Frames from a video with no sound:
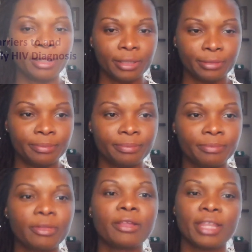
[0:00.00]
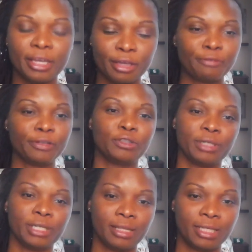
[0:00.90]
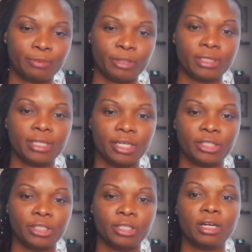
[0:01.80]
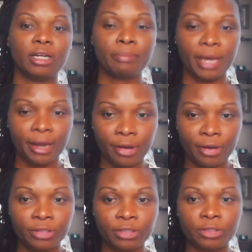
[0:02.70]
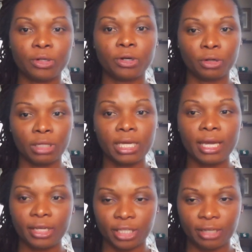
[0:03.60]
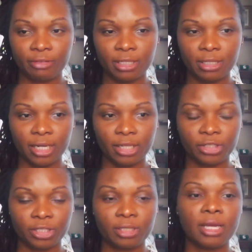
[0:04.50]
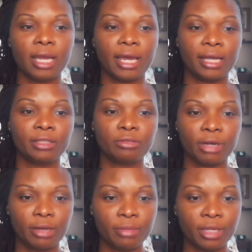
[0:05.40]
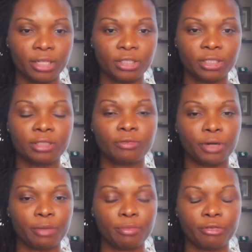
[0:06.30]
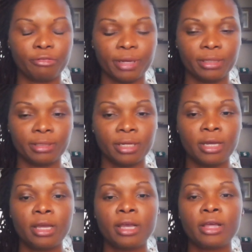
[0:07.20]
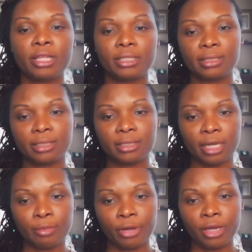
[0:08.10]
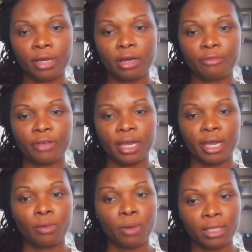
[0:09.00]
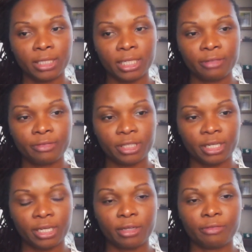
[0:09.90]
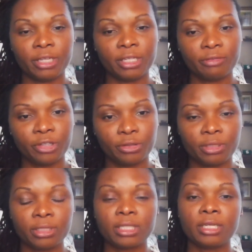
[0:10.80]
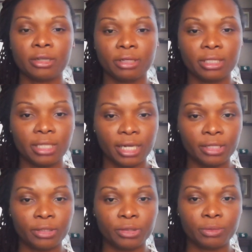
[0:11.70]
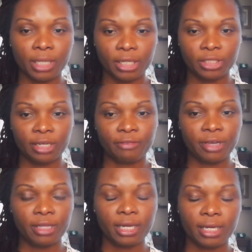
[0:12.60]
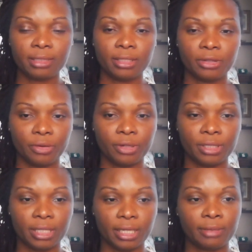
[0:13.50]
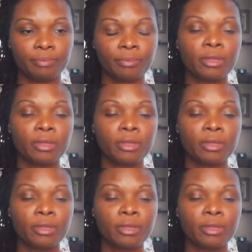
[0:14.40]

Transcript: Welcome. Thank you for joining this presentation on barriers to early HIV detection and recommendations for improvement. This is a summary of a qualitative study of individuals concurrently diagnosed with HIV and AIDS in New York State.